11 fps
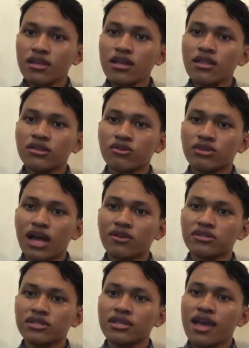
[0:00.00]

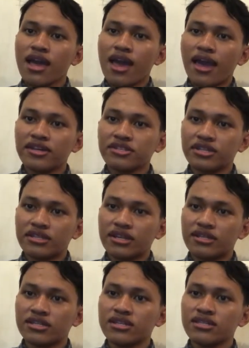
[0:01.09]
2018,
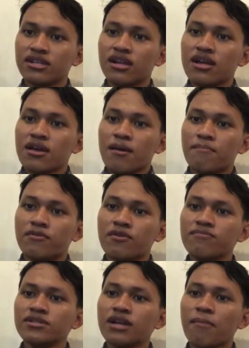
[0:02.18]
entitled
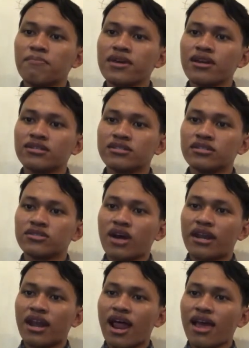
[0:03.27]
Improvement Ability to
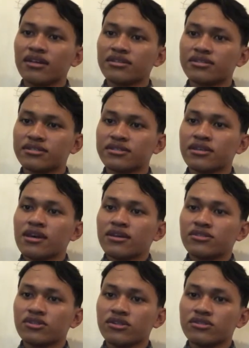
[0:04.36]
Analyze
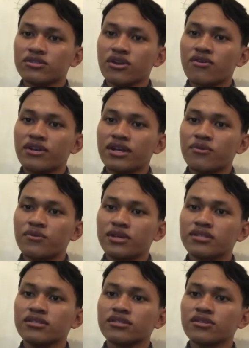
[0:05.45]
Short Story with
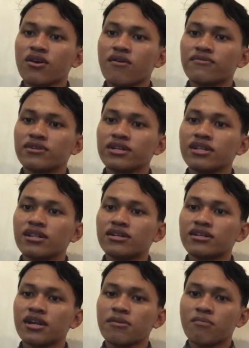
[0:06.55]
Discovery
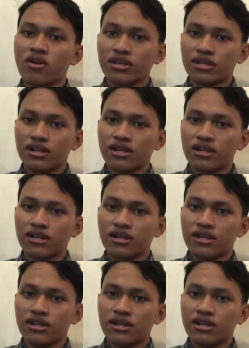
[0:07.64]
Learning Model.